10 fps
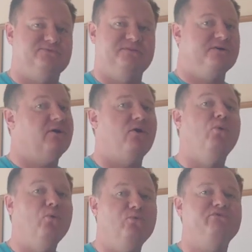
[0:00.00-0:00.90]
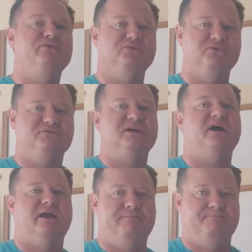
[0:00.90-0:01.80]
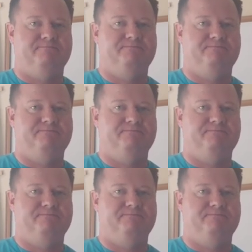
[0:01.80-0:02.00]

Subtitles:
within our own field of time,